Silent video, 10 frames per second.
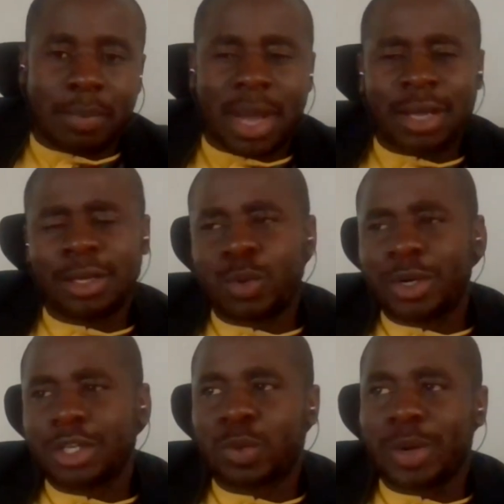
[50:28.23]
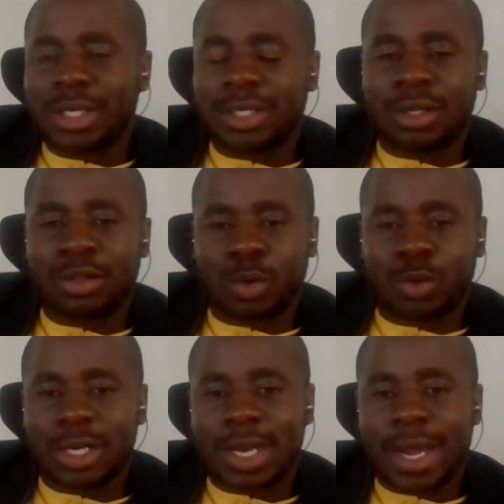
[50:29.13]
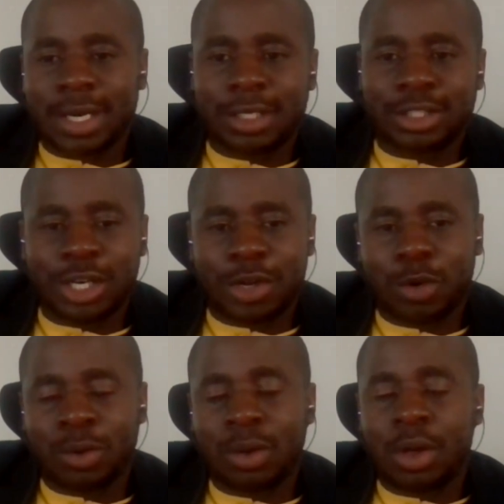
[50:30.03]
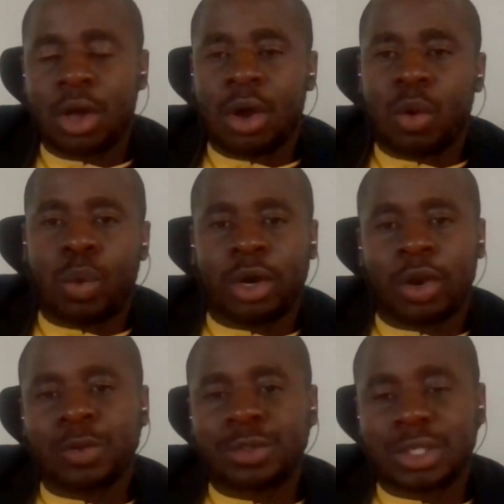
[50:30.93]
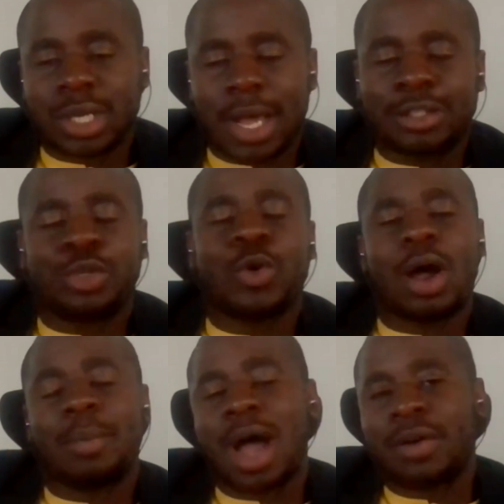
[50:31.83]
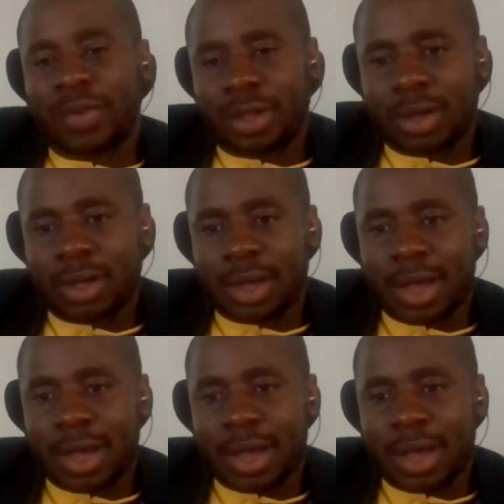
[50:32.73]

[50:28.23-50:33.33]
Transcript: Back in 2020, through the Director General, we launched a GeoHub Africa.